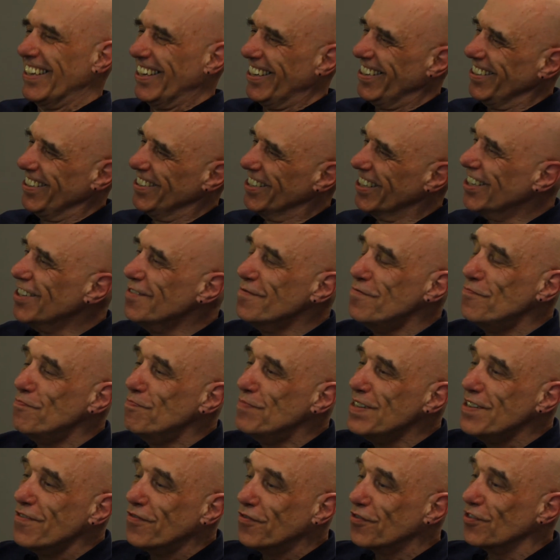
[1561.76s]
can
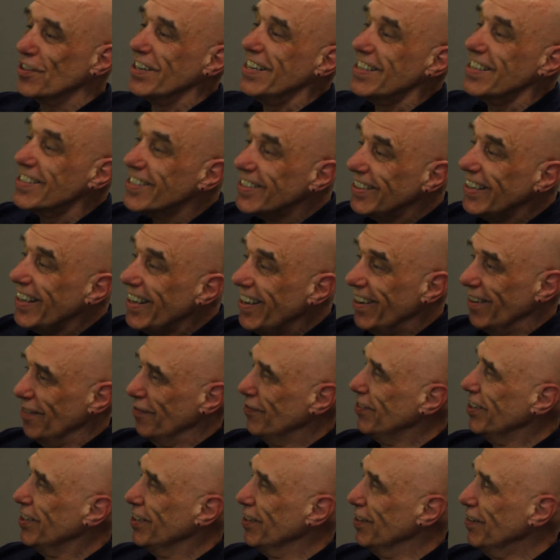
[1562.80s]
be free to
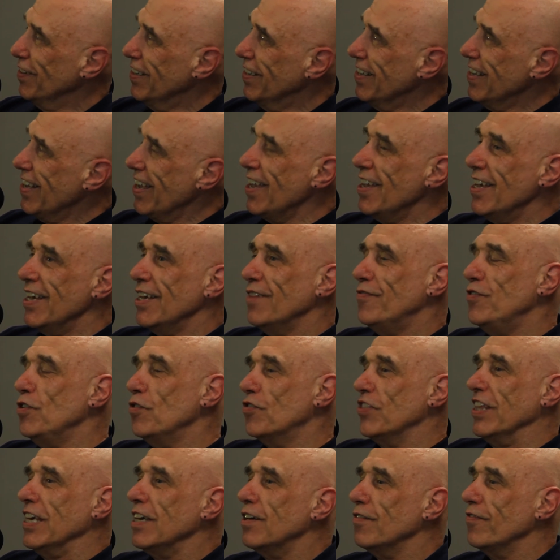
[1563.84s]
live. If
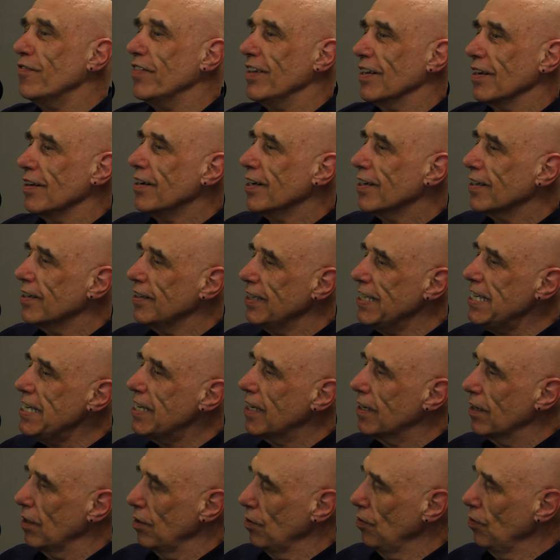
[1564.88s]
you think of it like an
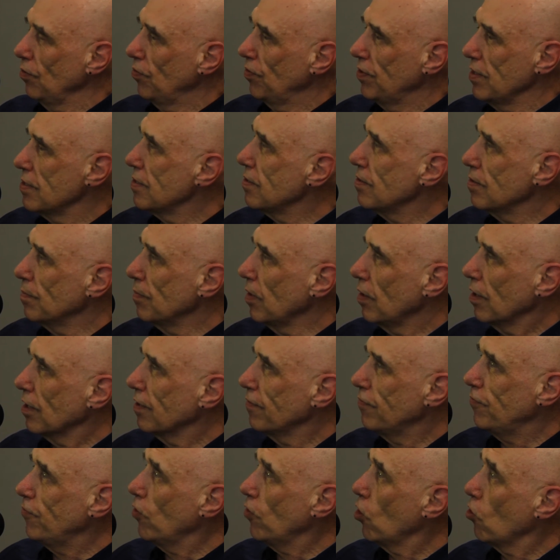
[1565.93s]
ecosystem,
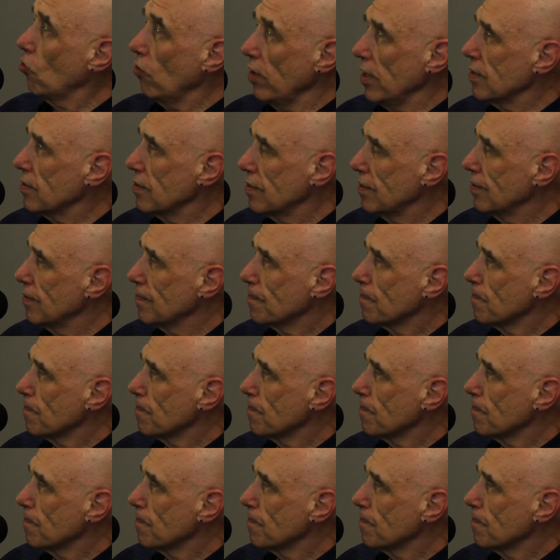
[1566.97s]
like a forest,